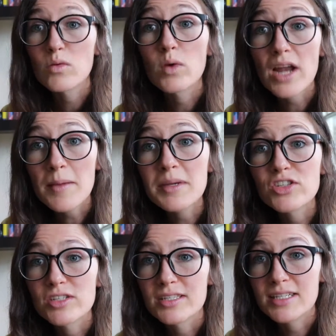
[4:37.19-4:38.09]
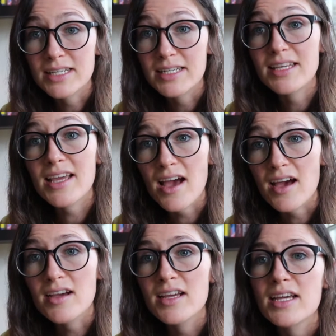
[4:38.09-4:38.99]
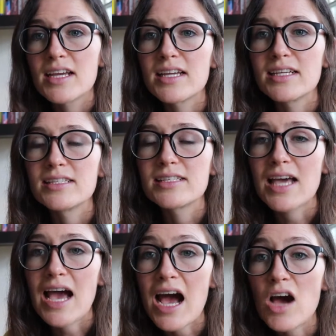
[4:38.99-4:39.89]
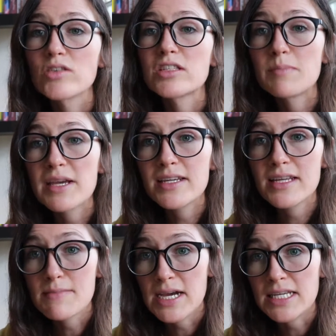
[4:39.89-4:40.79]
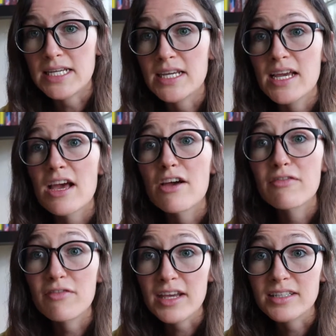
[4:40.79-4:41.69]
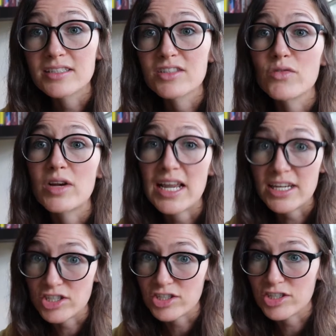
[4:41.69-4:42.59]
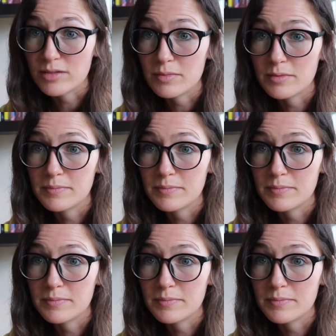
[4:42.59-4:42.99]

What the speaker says: What I'm interested in here is how spending money affects the relationship.